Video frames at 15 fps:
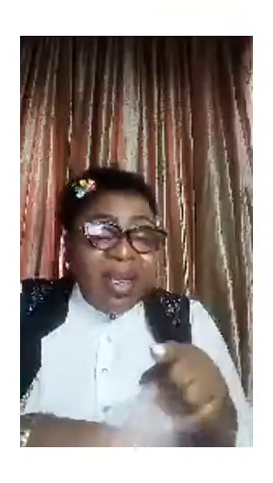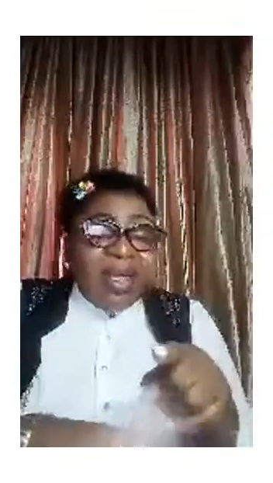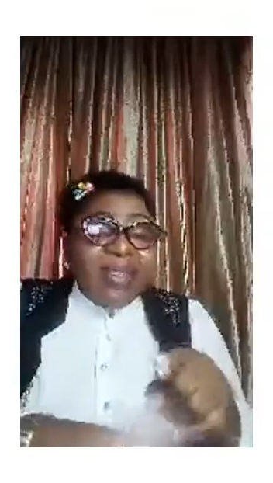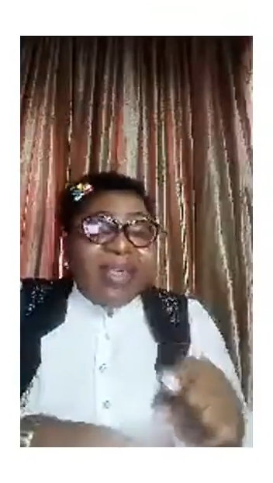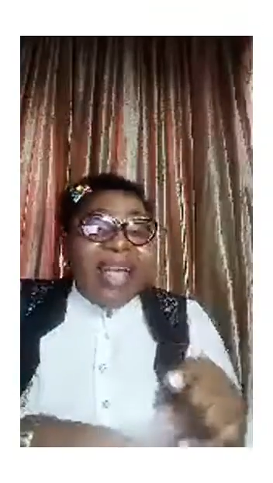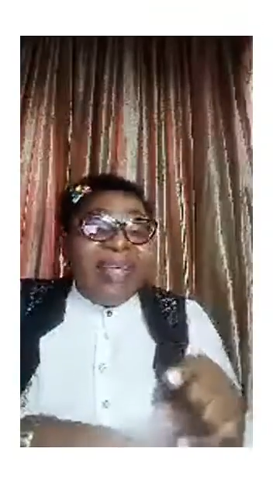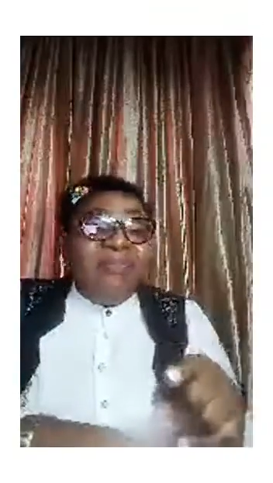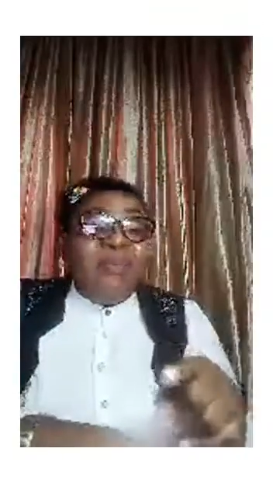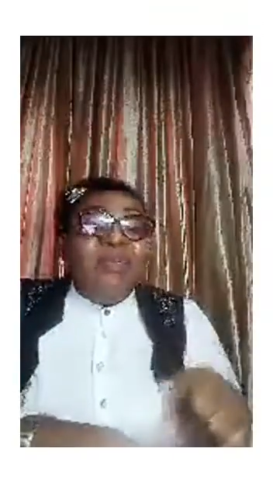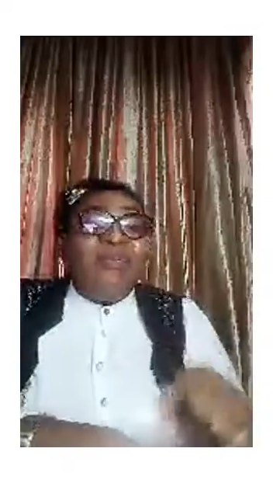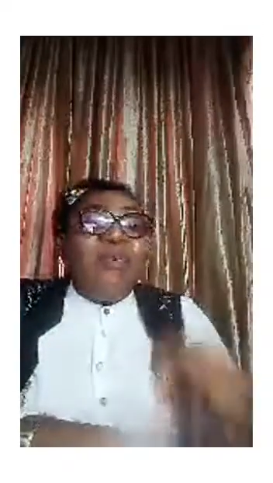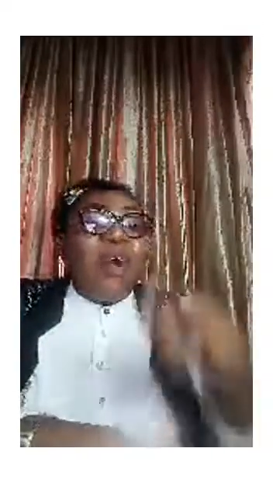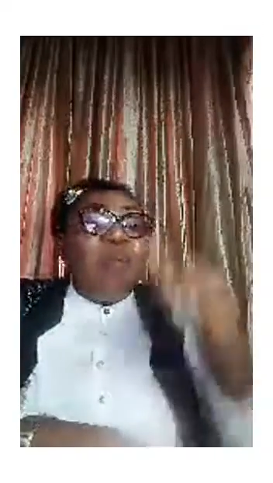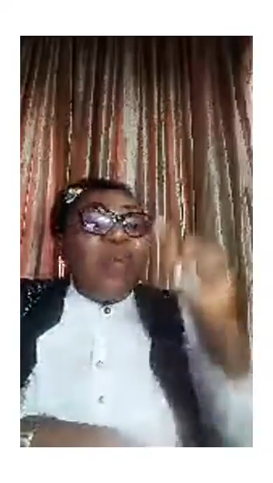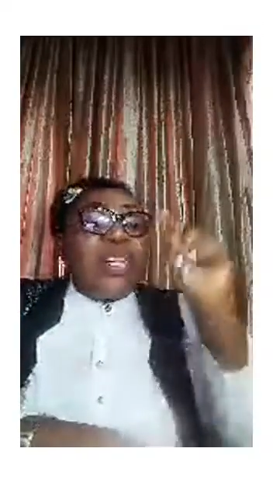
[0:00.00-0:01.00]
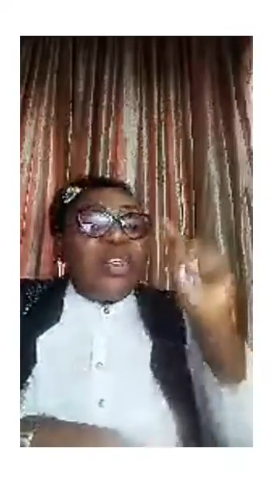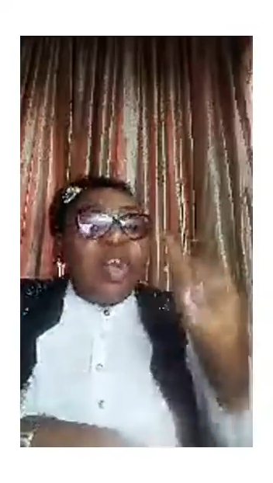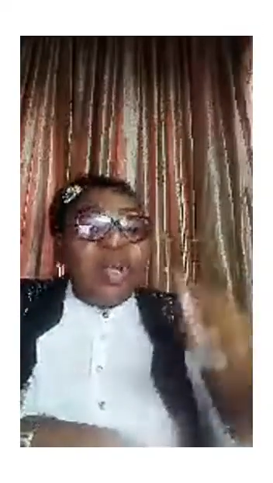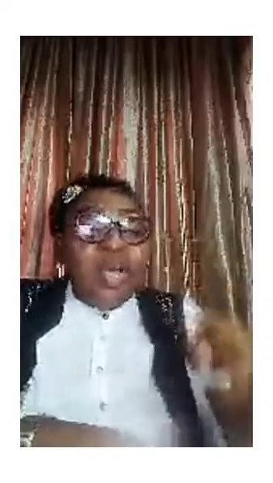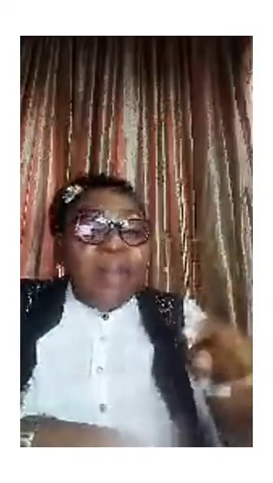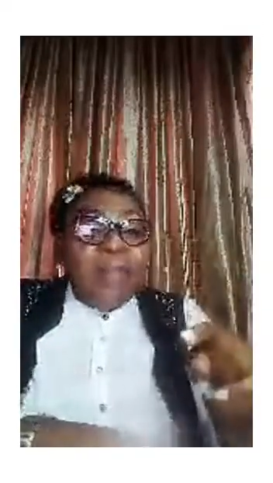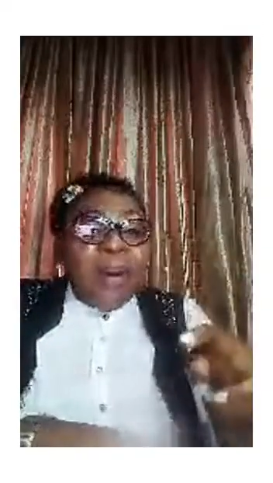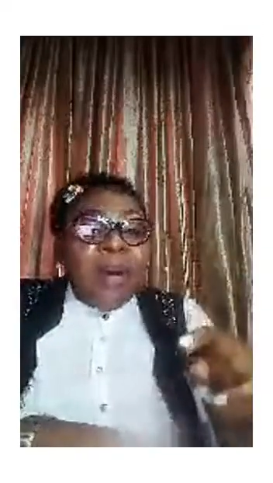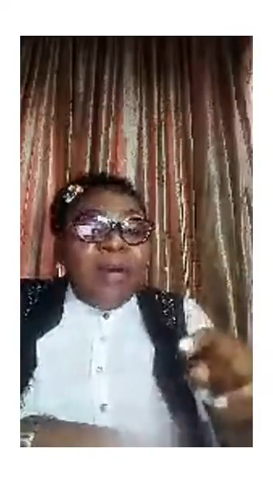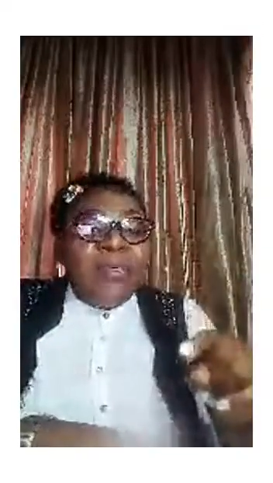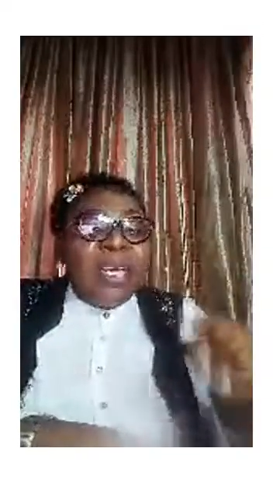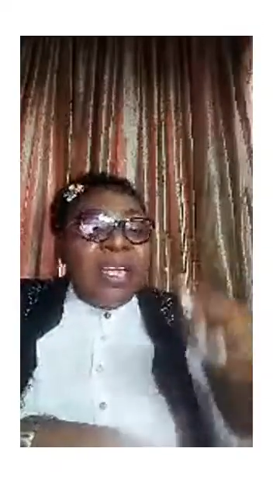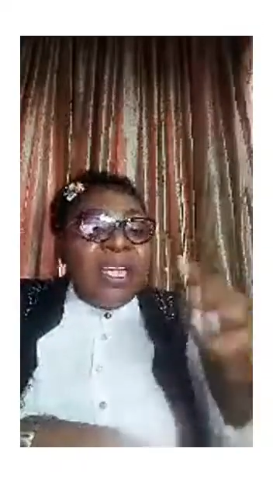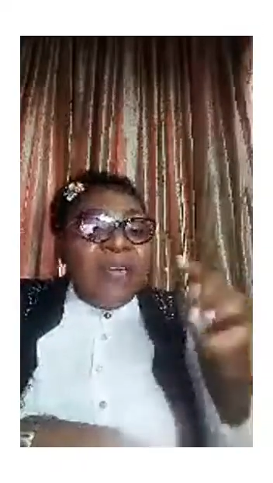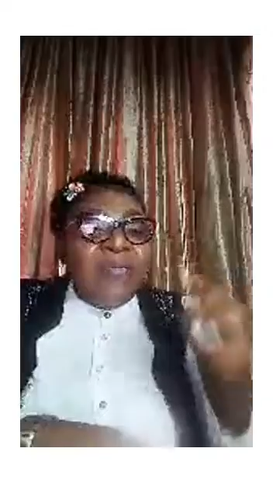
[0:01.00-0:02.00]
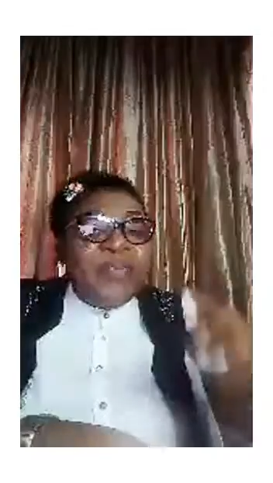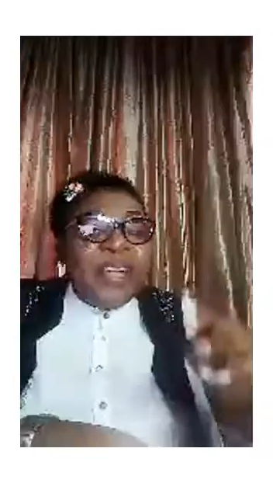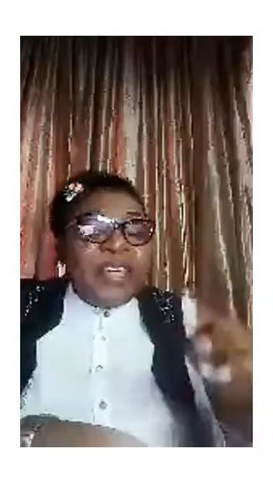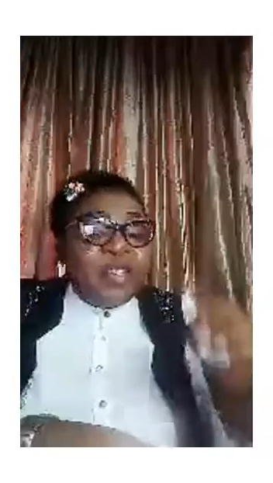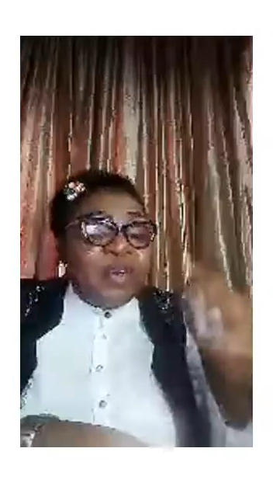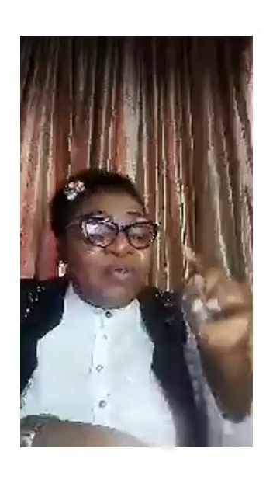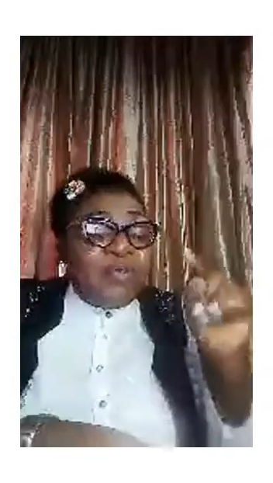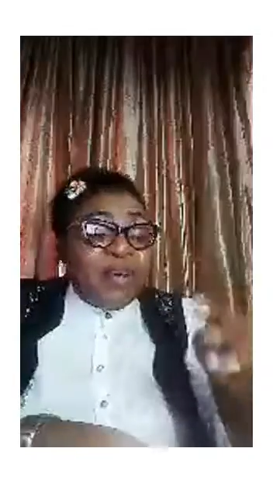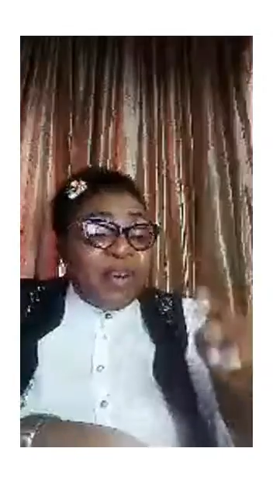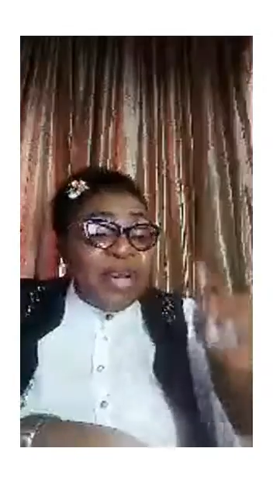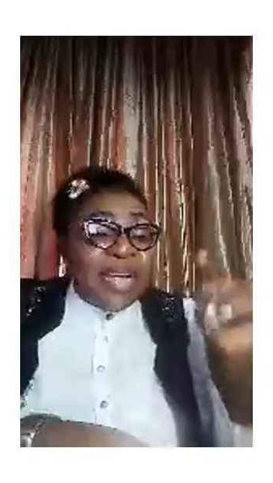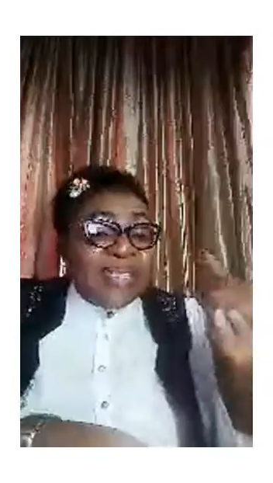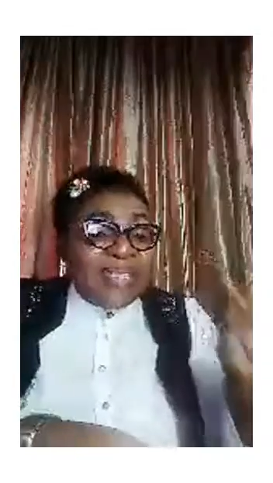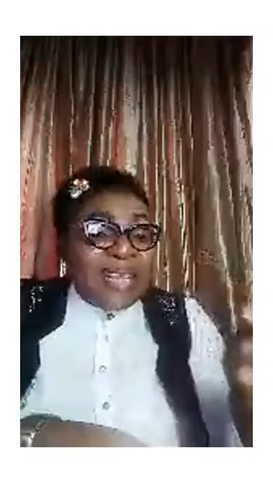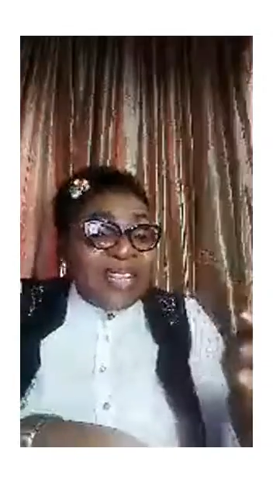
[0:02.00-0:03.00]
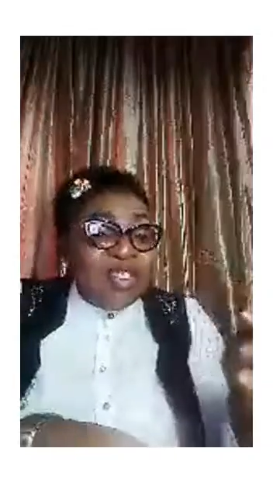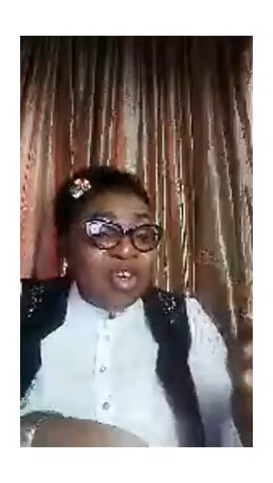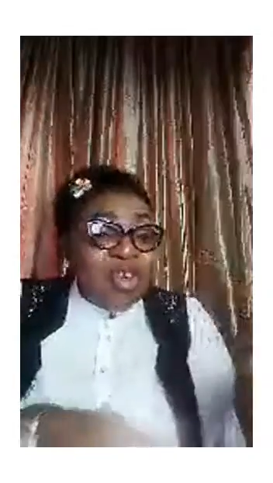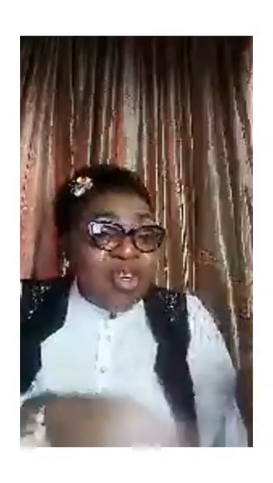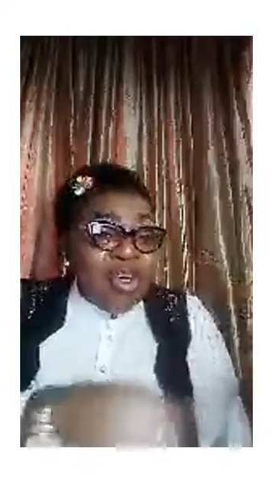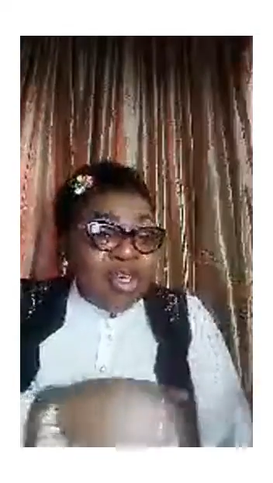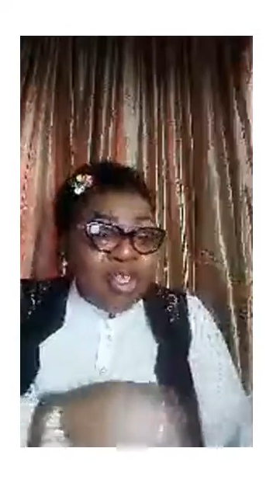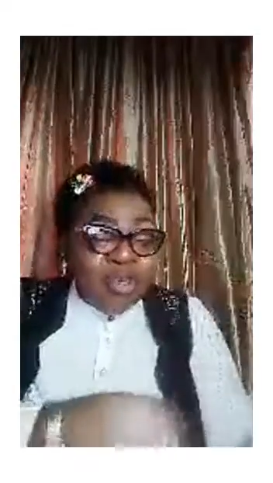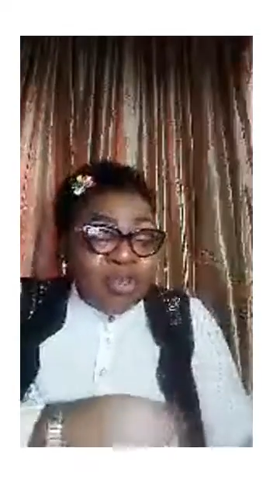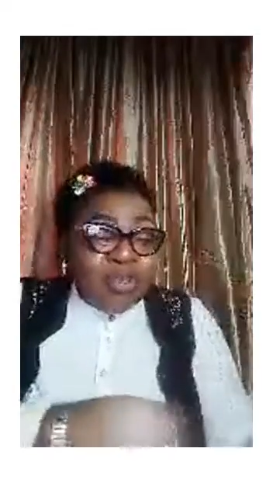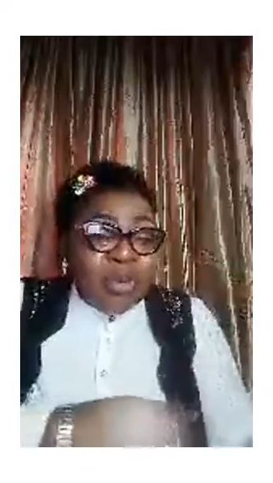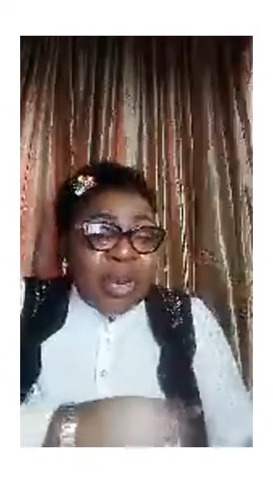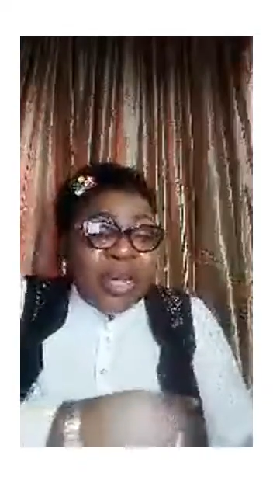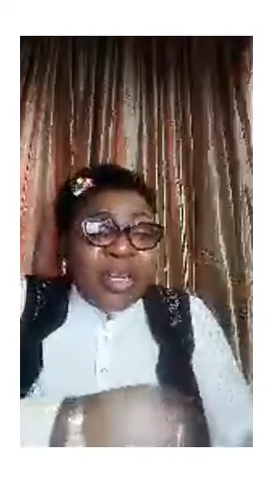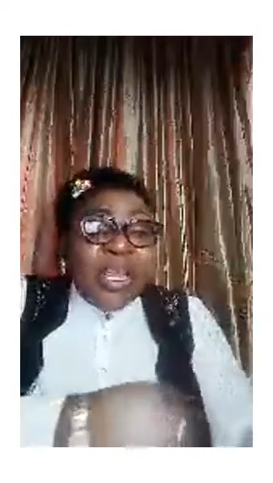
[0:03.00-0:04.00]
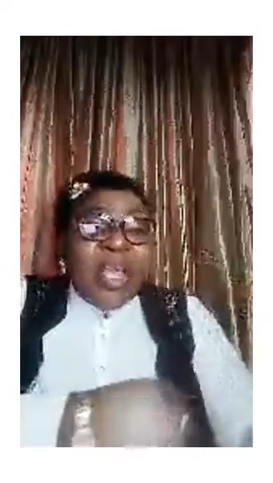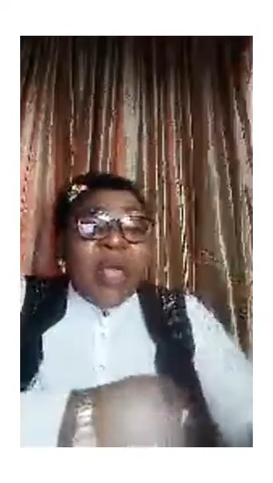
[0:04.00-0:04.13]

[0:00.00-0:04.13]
that before we talk about the effect of regular sex on your children,